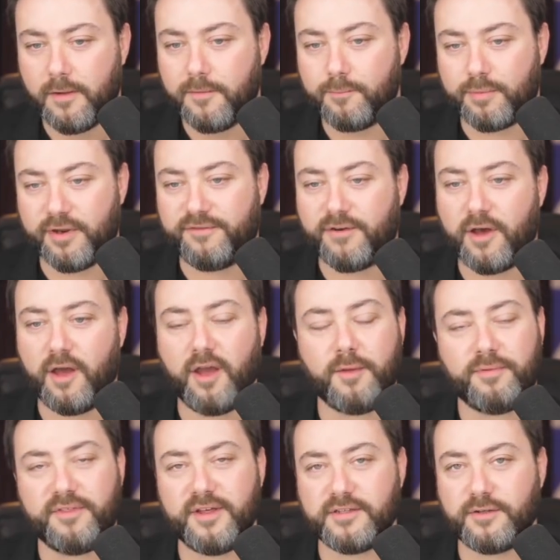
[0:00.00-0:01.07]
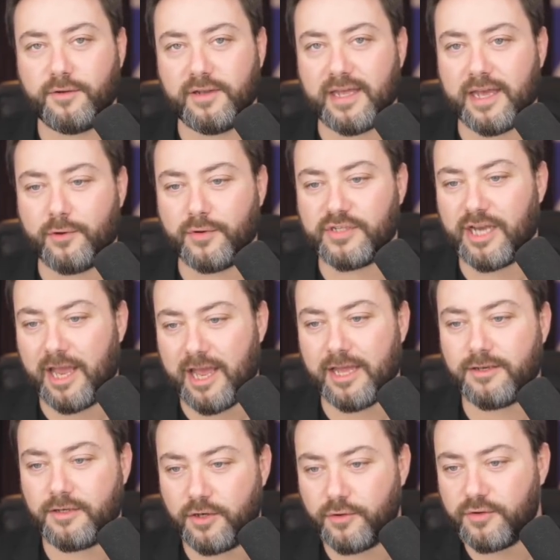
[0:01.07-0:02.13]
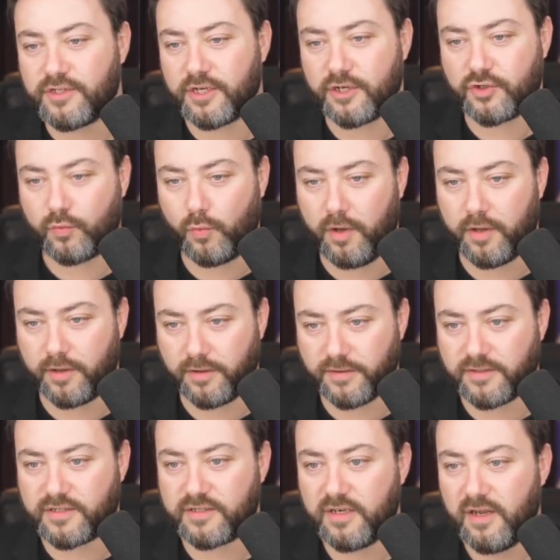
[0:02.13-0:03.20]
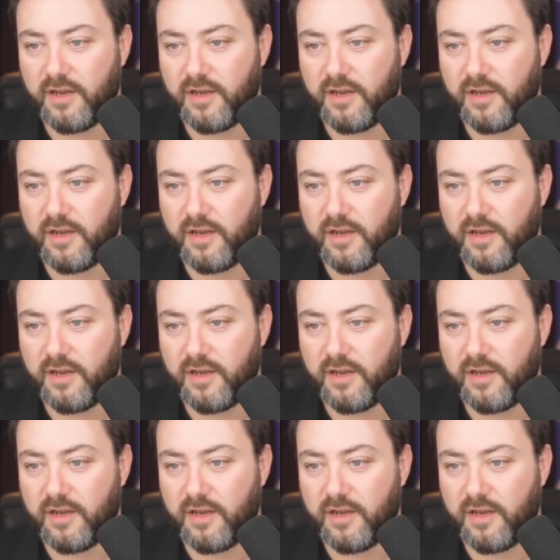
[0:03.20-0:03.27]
But if our hypothetical language had no such words,